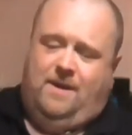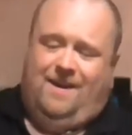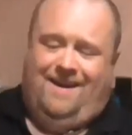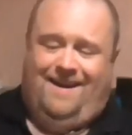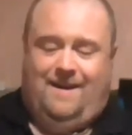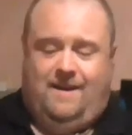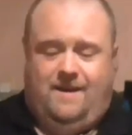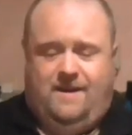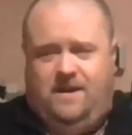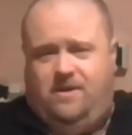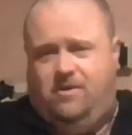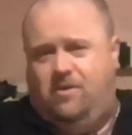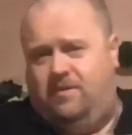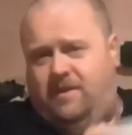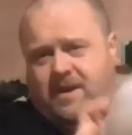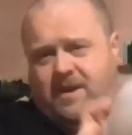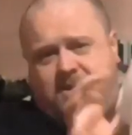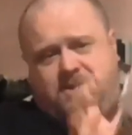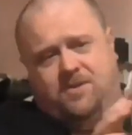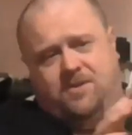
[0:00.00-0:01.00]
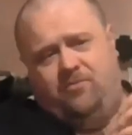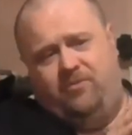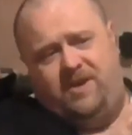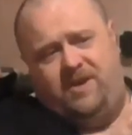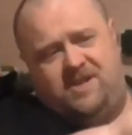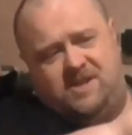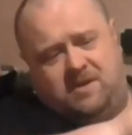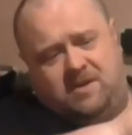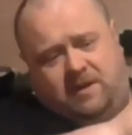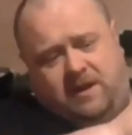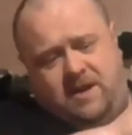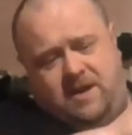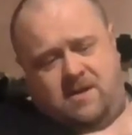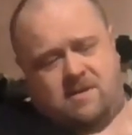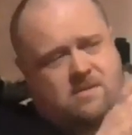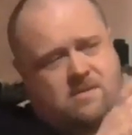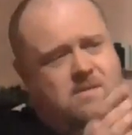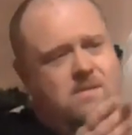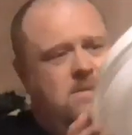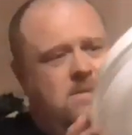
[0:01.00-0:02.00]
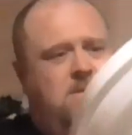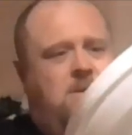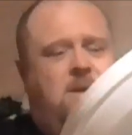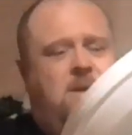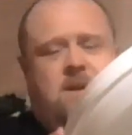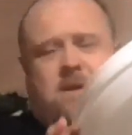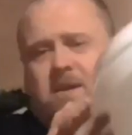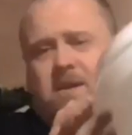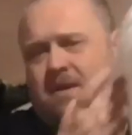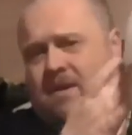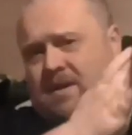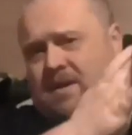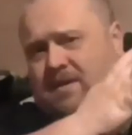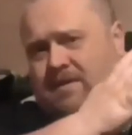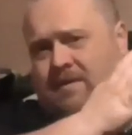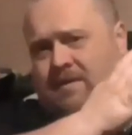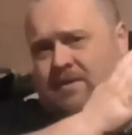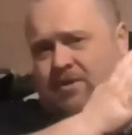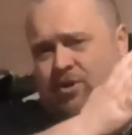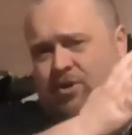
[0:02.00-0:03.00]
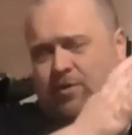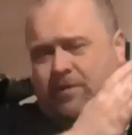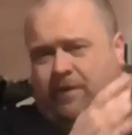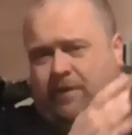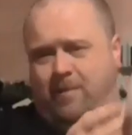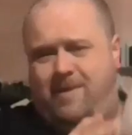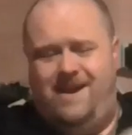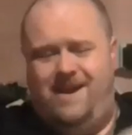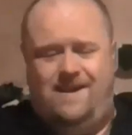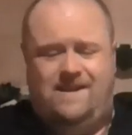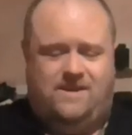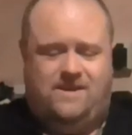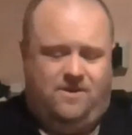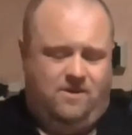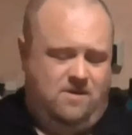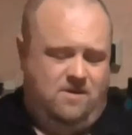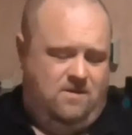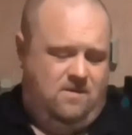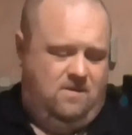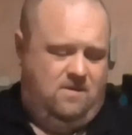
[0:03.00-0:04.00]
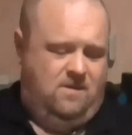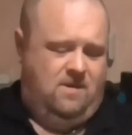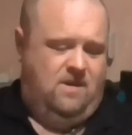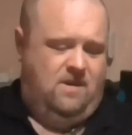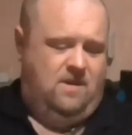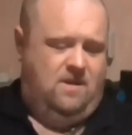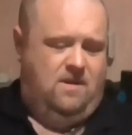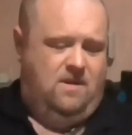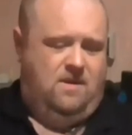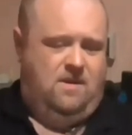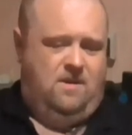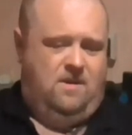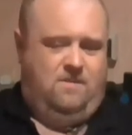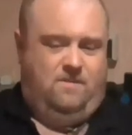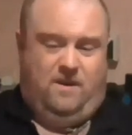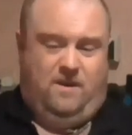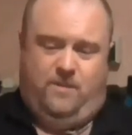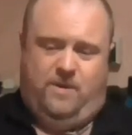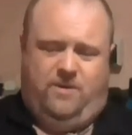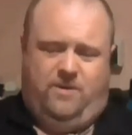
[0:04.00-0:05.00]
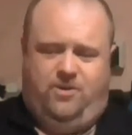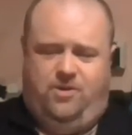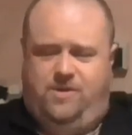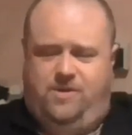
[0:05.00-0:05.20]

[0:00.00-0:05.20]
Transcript: And I got this recently, new fermenter, might well